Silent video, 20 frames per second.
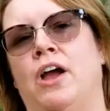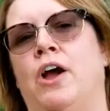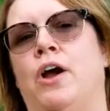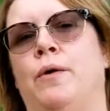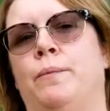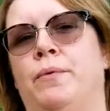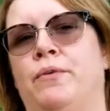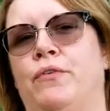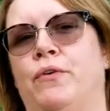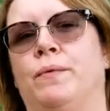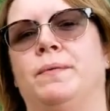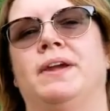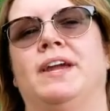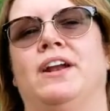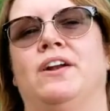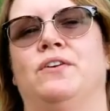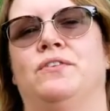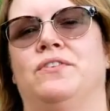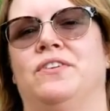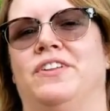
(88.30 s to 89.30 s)
Before we get
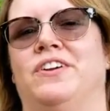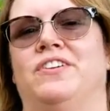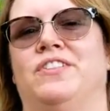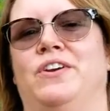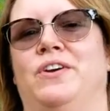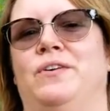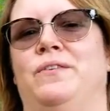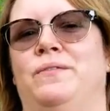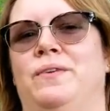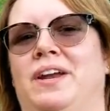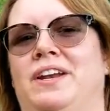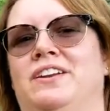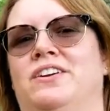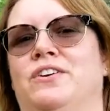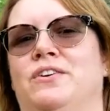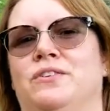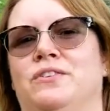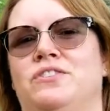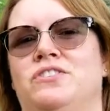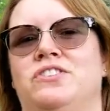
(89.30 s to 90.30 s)
over there though, we had to
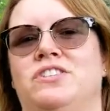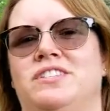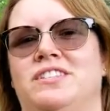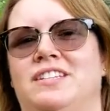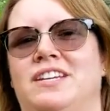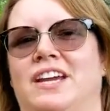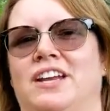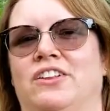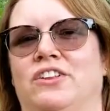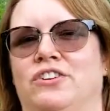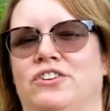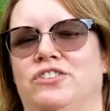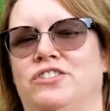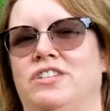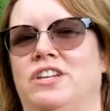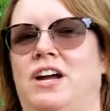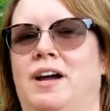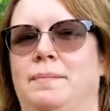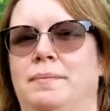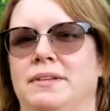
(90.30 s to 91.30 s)
go take a little
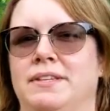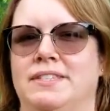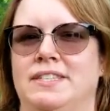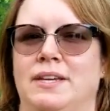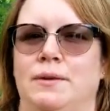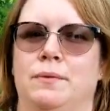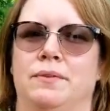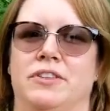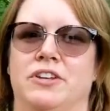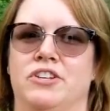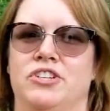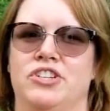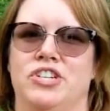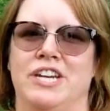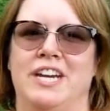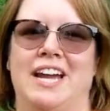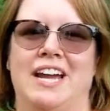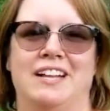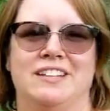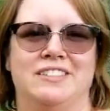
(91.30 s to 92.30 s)
stop and see what the
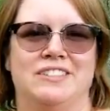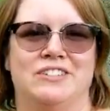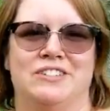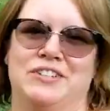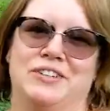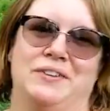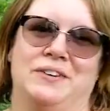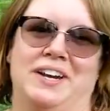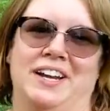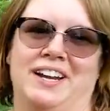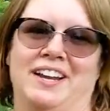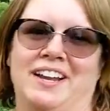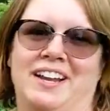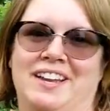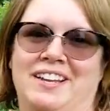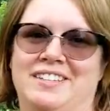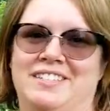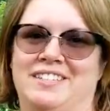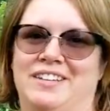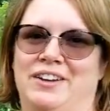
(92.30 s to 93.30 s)
chickens are doing.
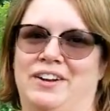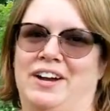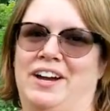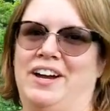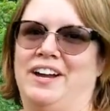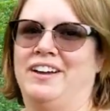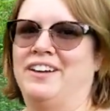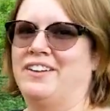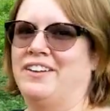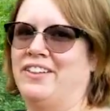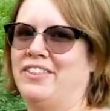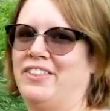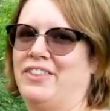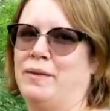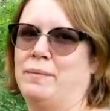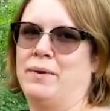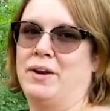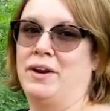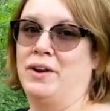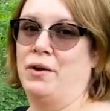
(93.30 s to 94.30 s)
See, they've
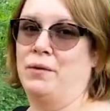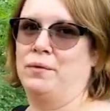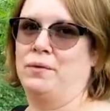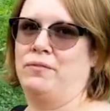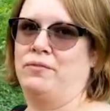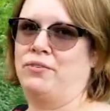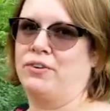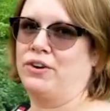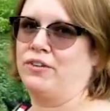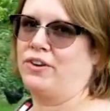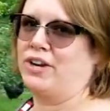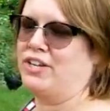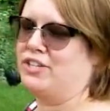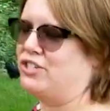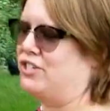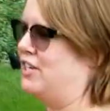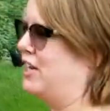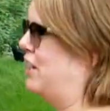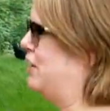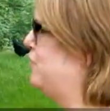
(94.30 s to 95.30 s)
been out free
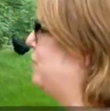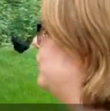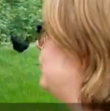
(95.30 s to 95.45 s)
ranging now for